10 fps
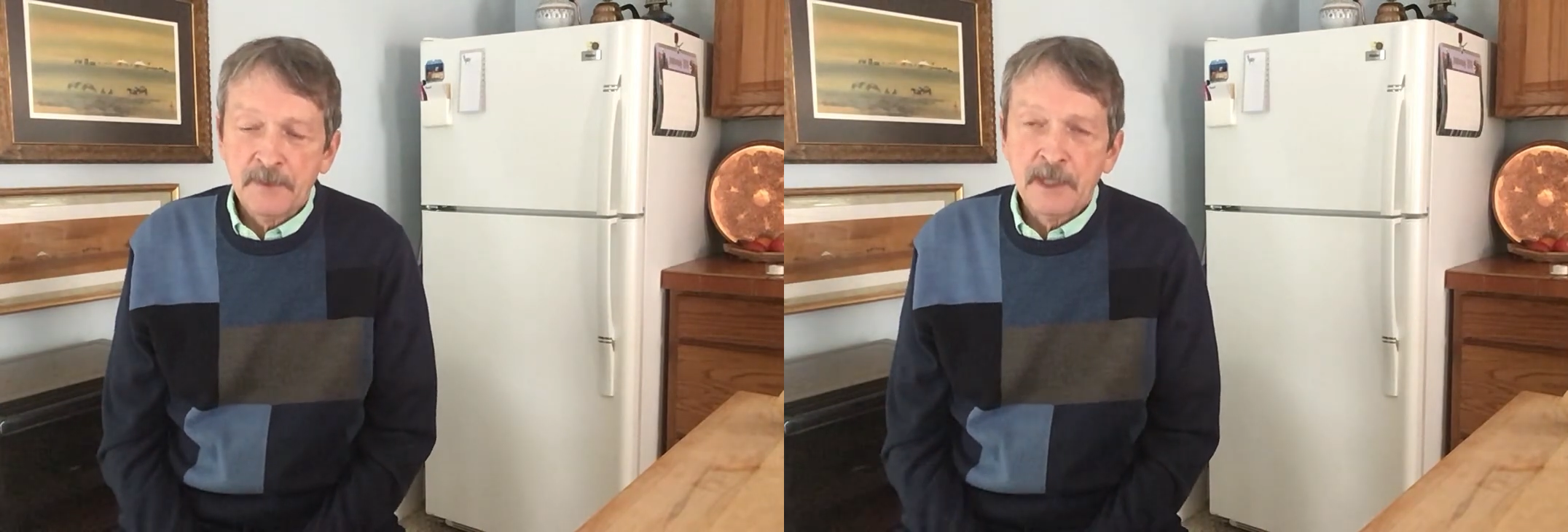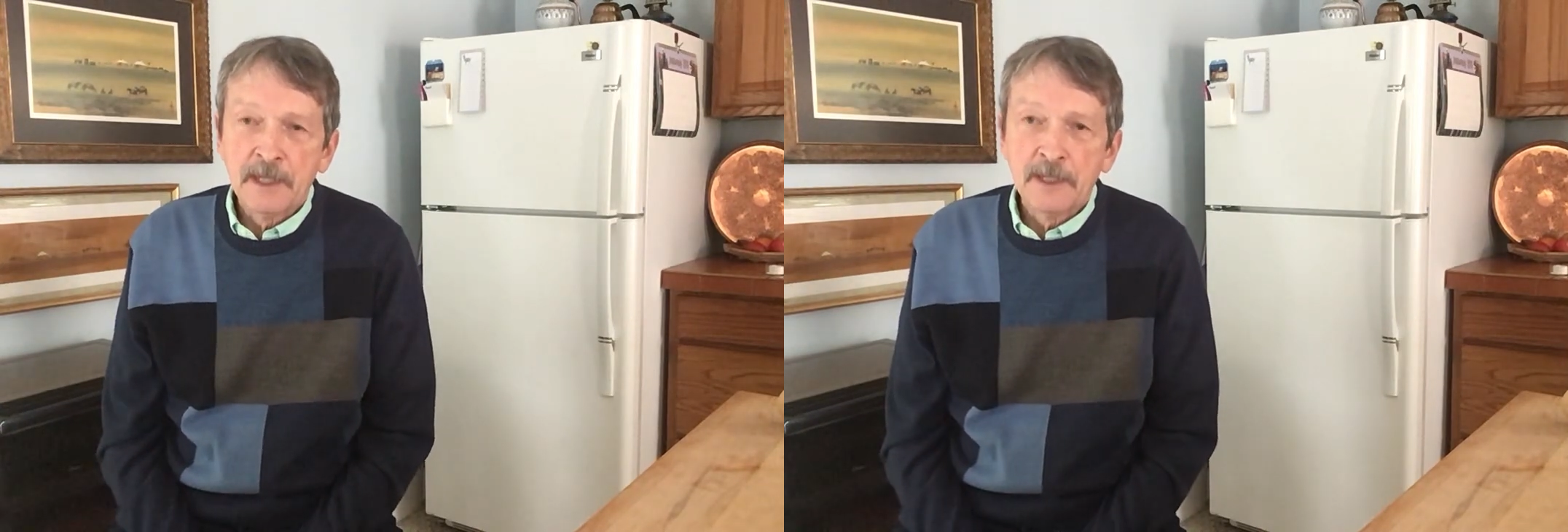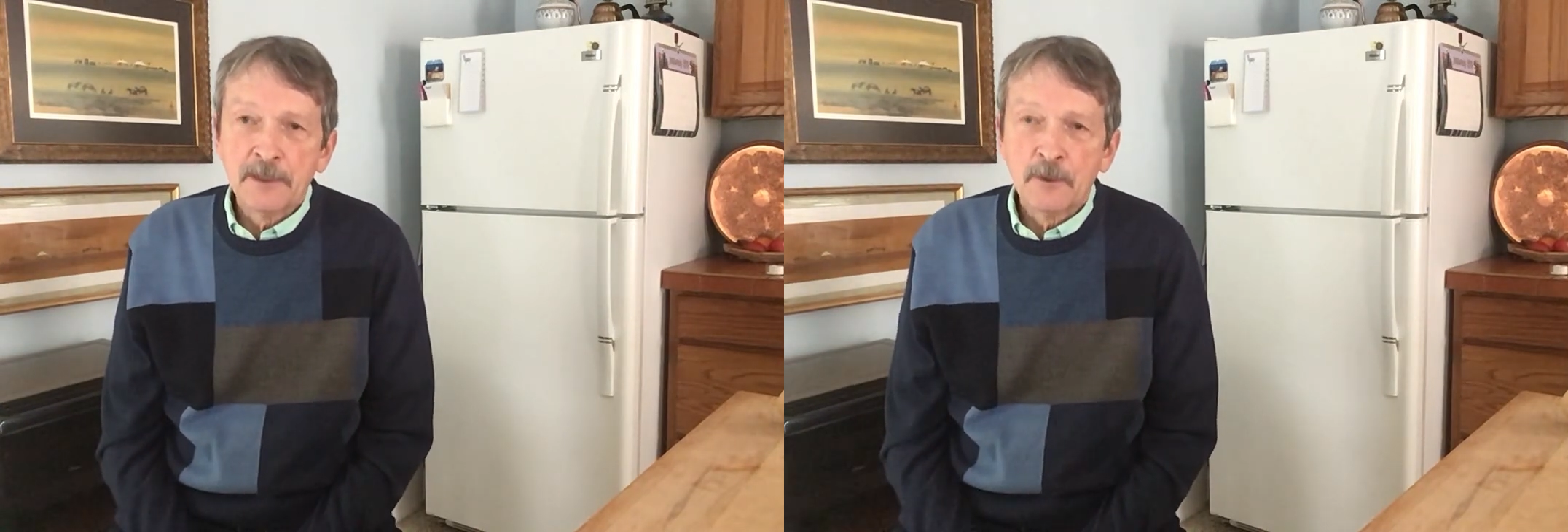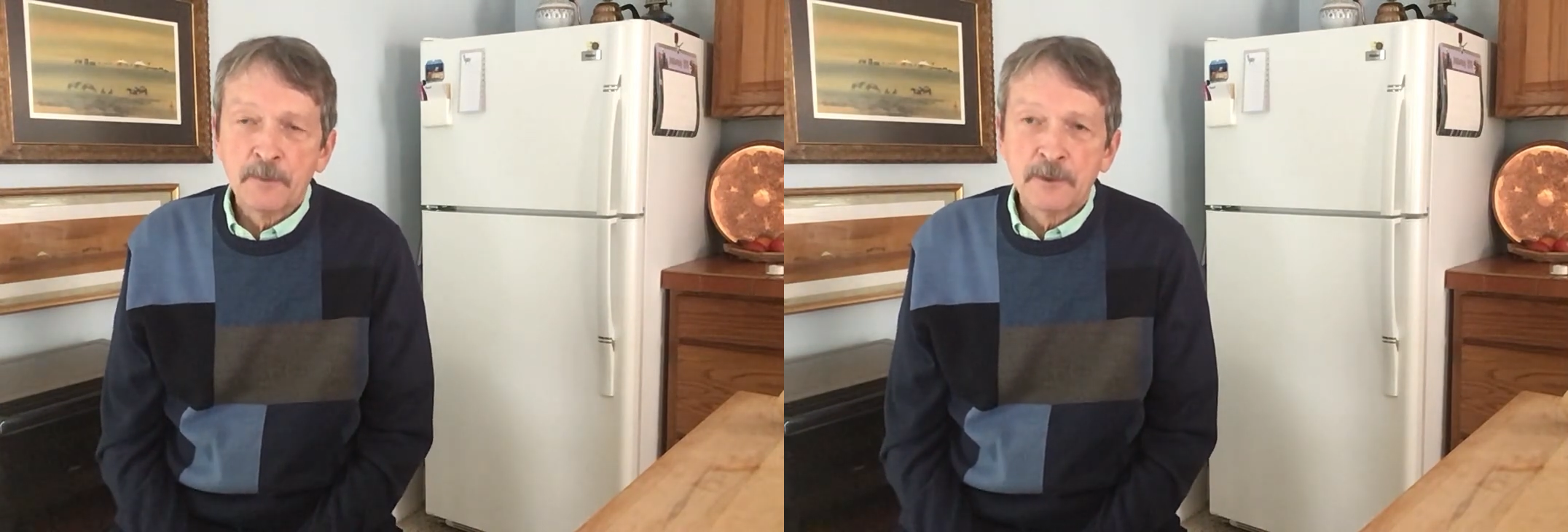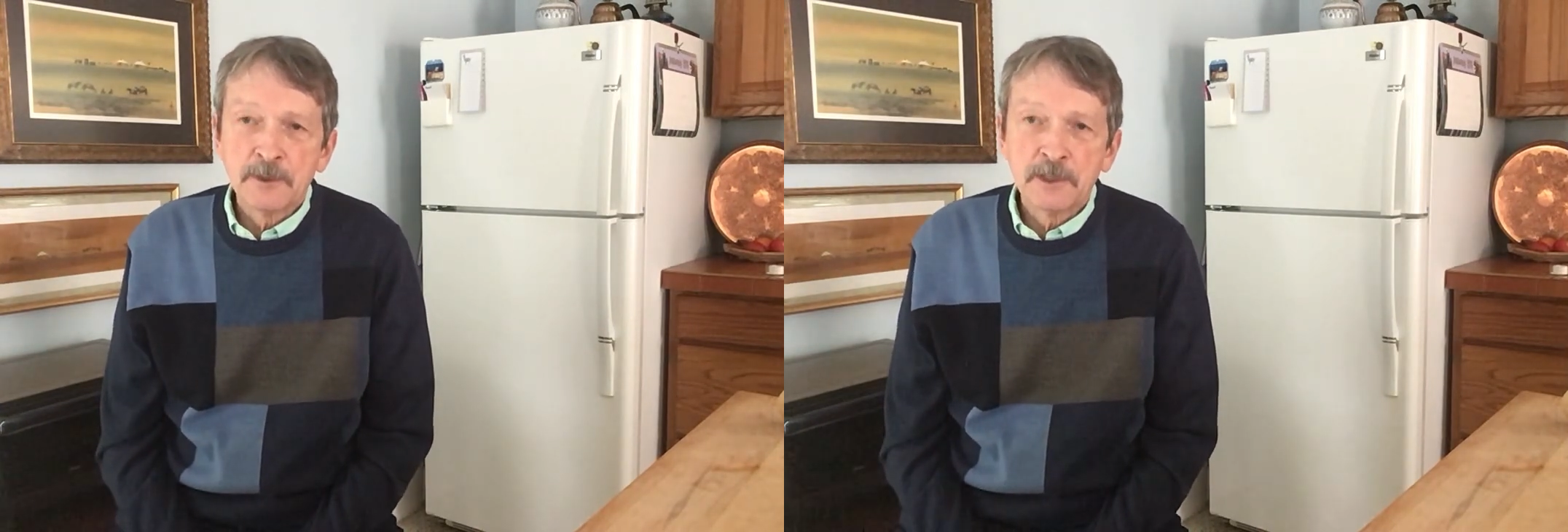and
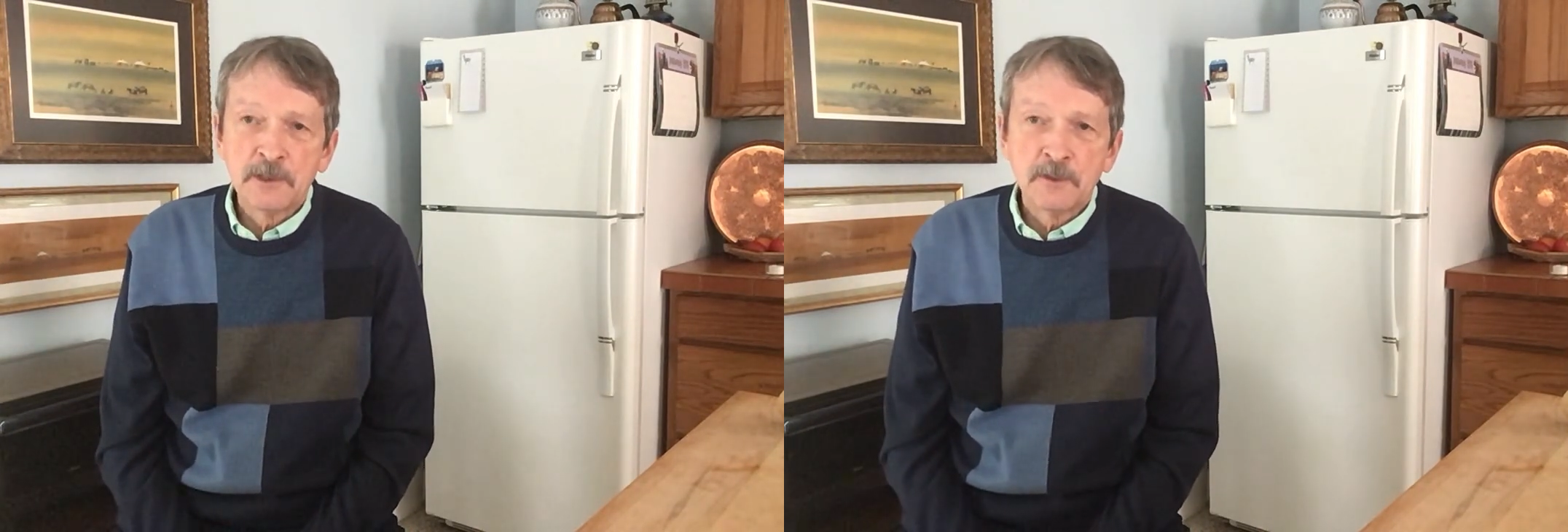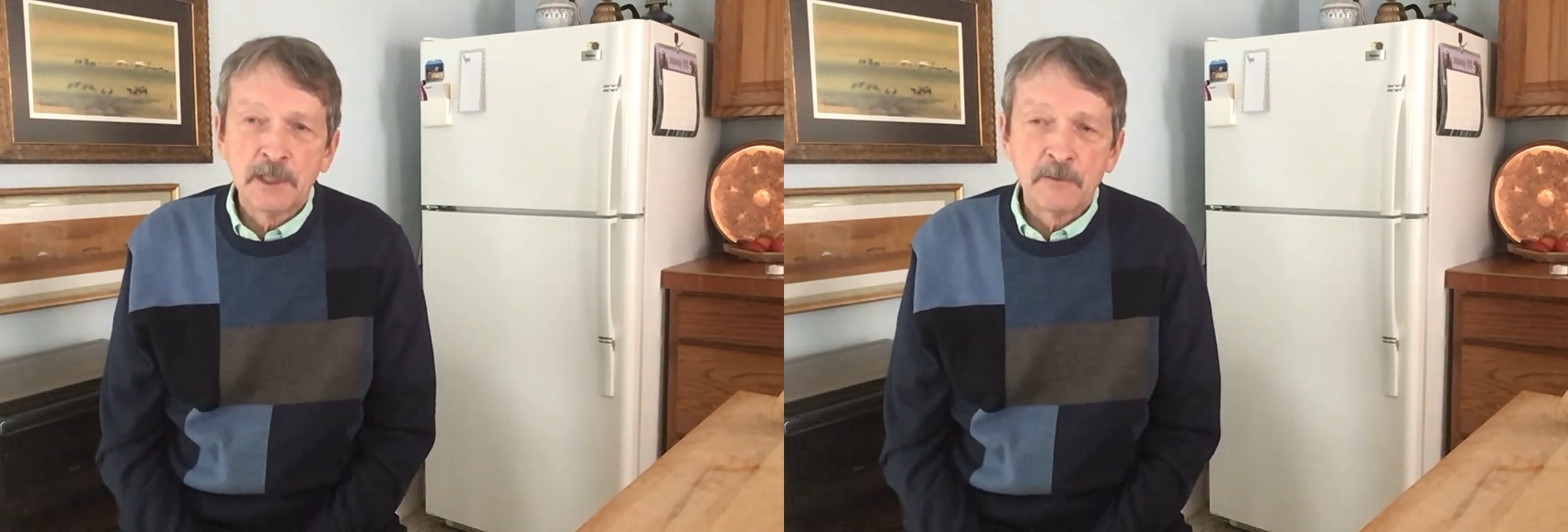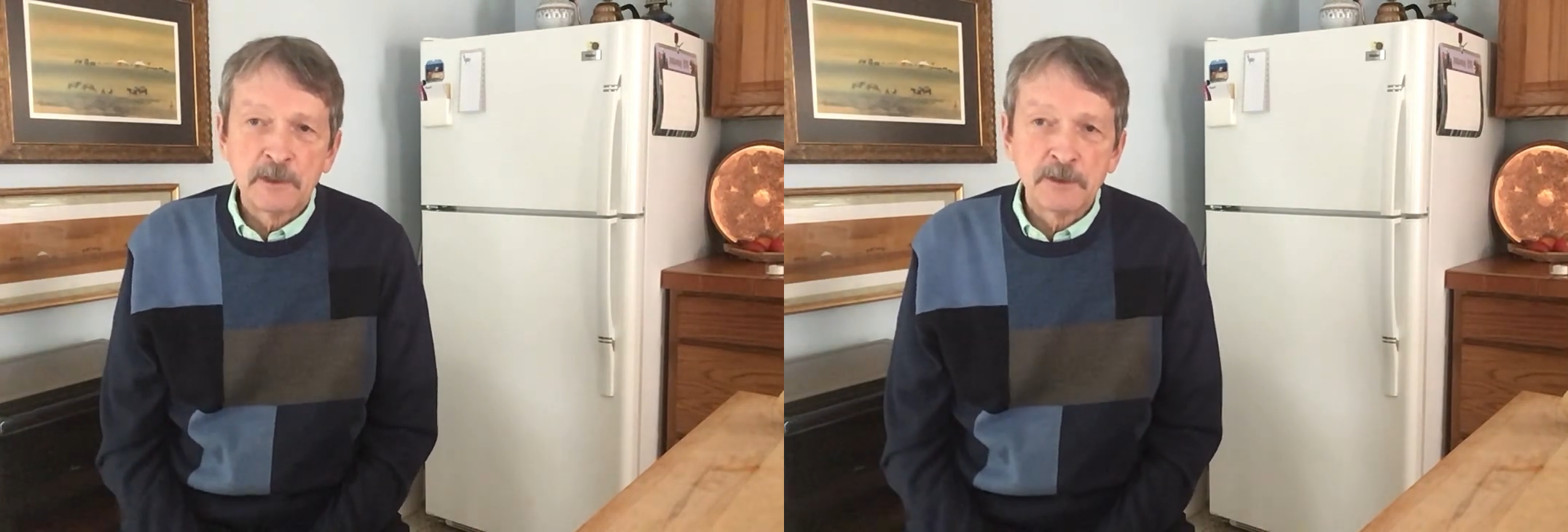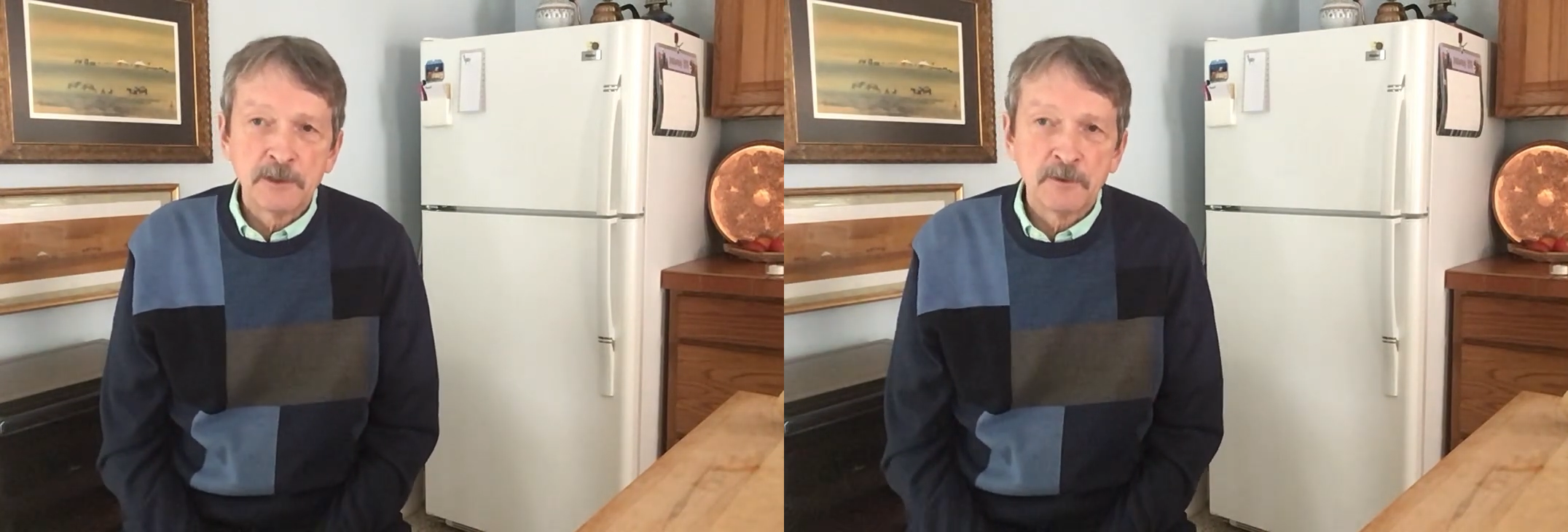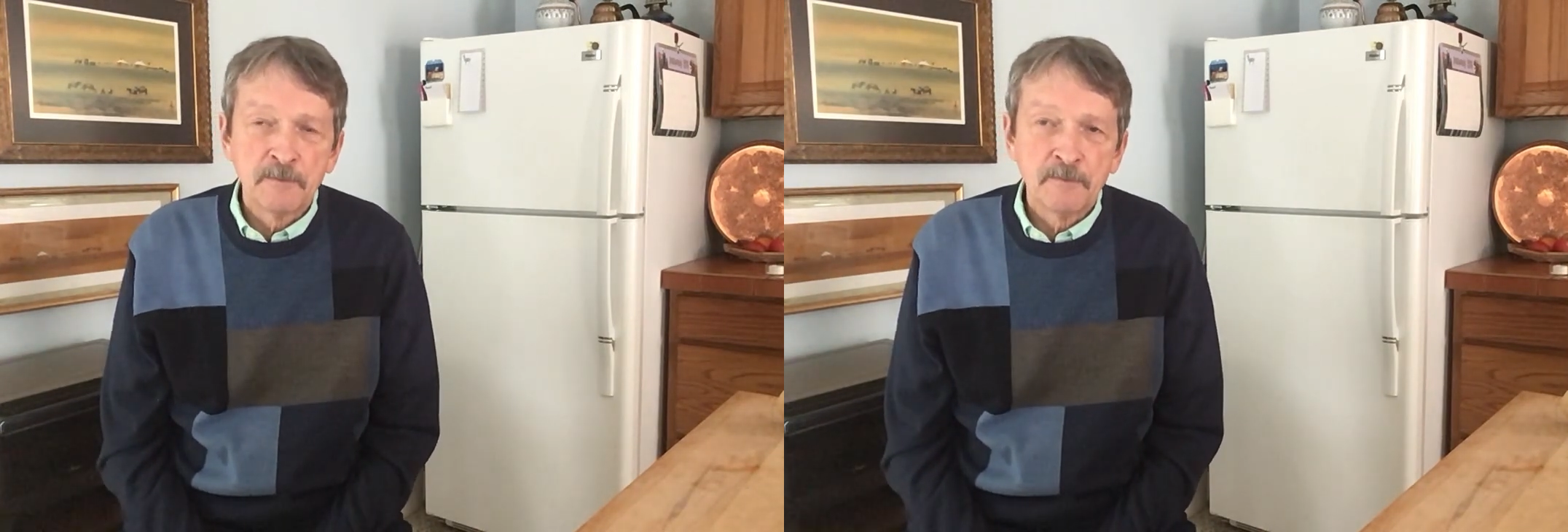hope to see you again real
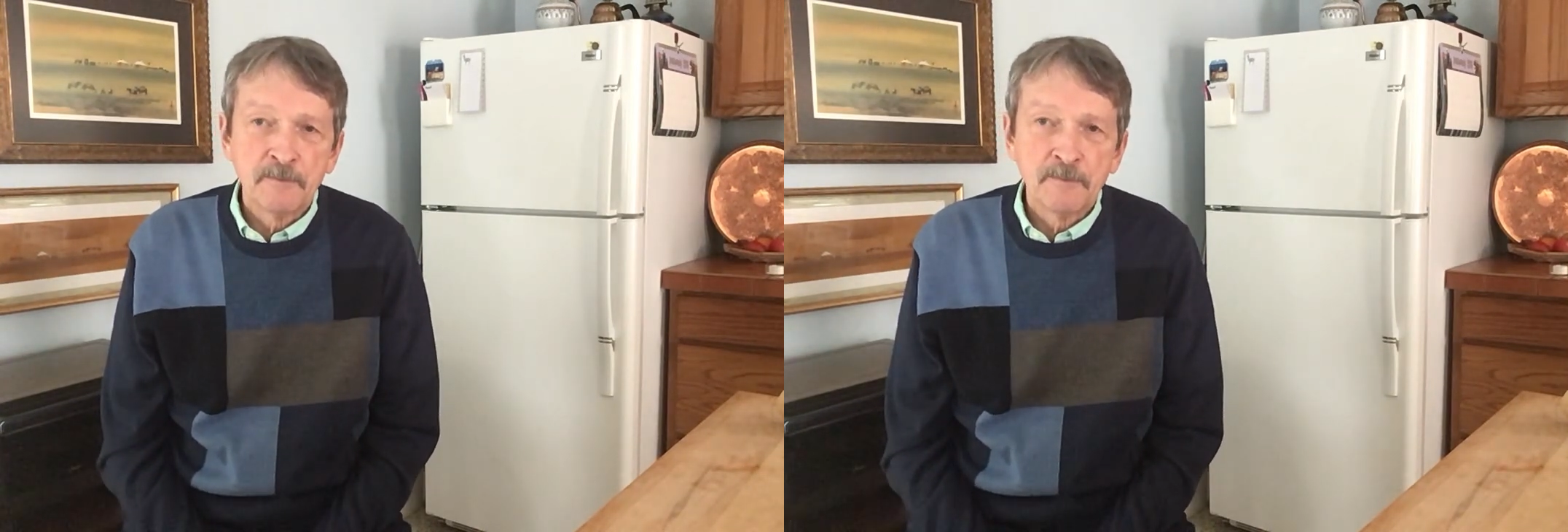soon.